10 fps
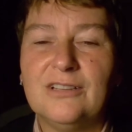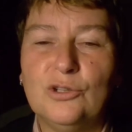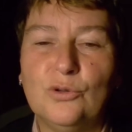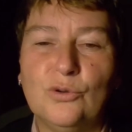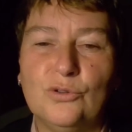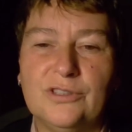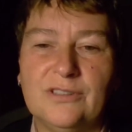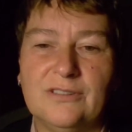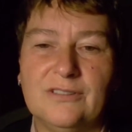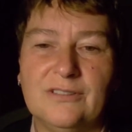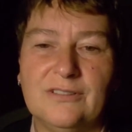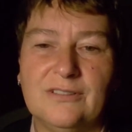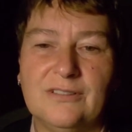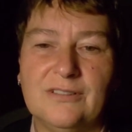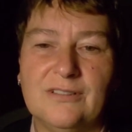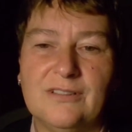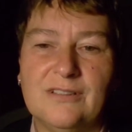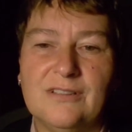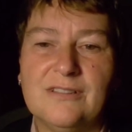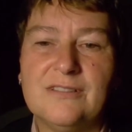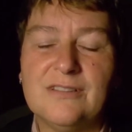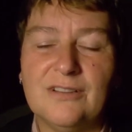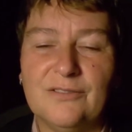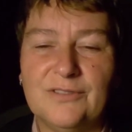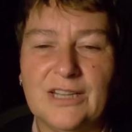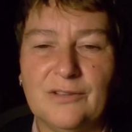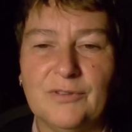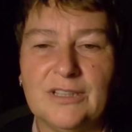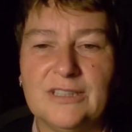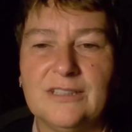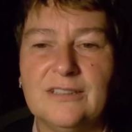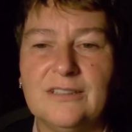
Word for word: Lord, Son of David,